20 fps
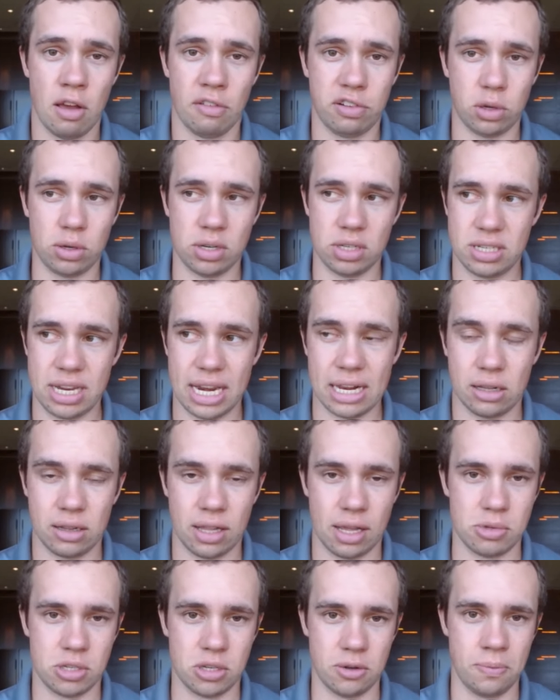Florida State and
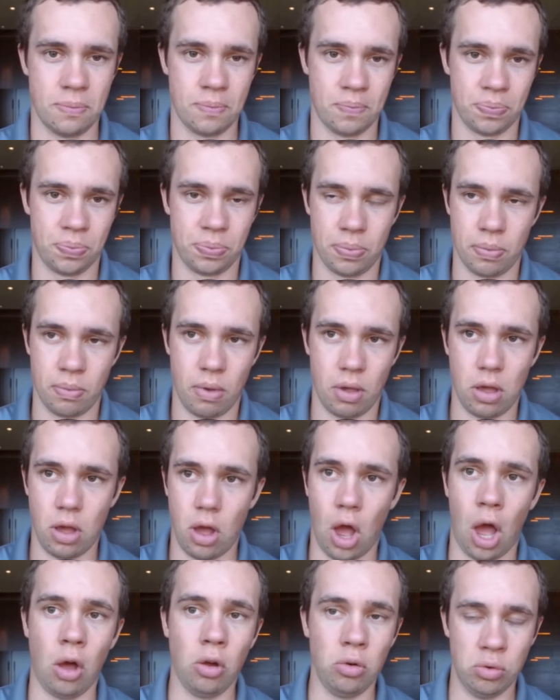Clemson?
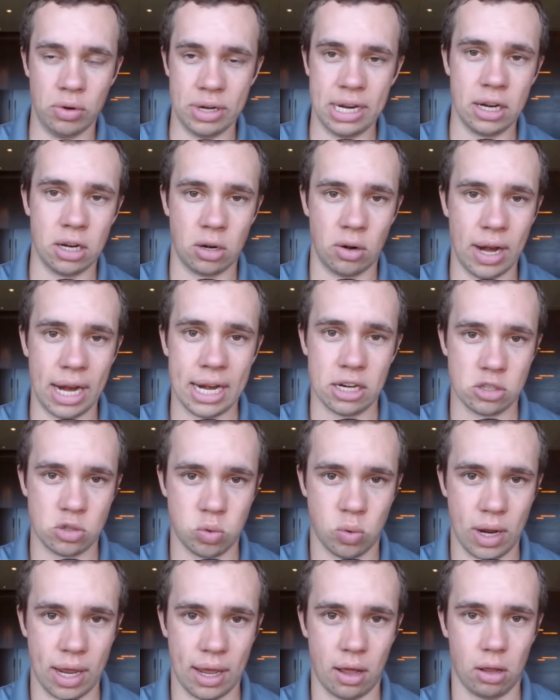I'll reiterate
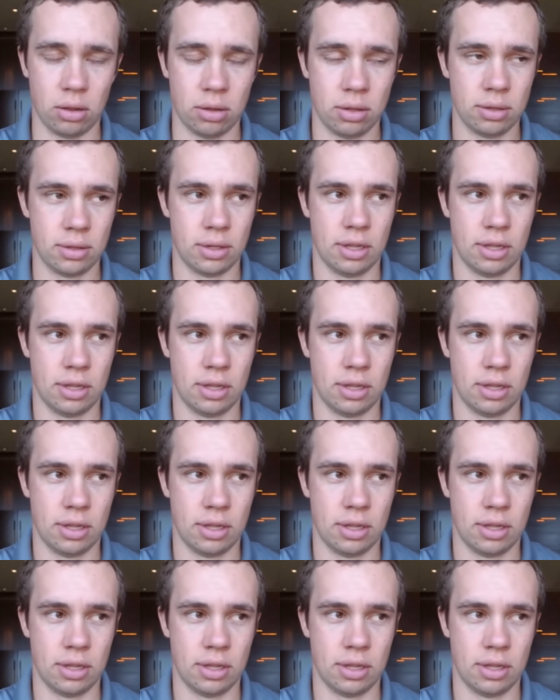as well,